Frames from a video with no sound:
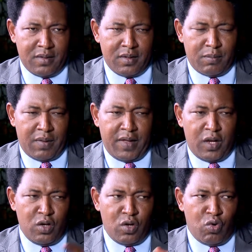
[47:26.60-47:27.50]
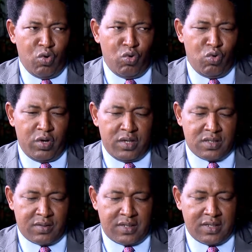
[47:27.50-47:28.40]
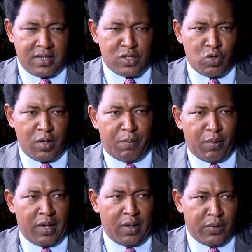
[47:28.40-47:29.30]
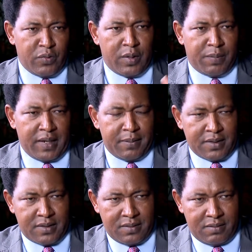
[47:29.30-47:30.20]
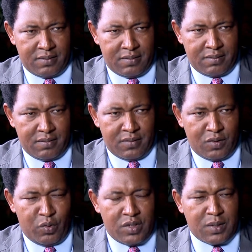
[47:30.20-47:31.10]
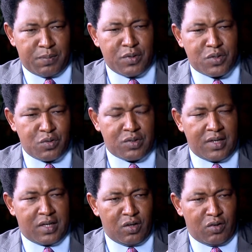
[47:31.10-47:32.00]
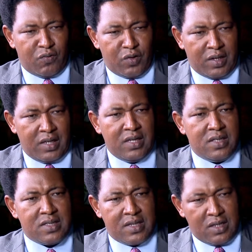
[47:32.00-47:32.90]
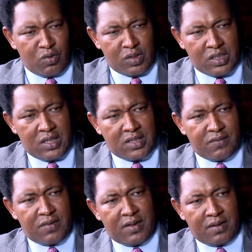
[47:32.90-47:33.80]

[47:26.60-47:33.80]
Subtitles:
But then, who is written as your employer when you're in parliament? Who is supposed to take care of your needs and negotiate everything?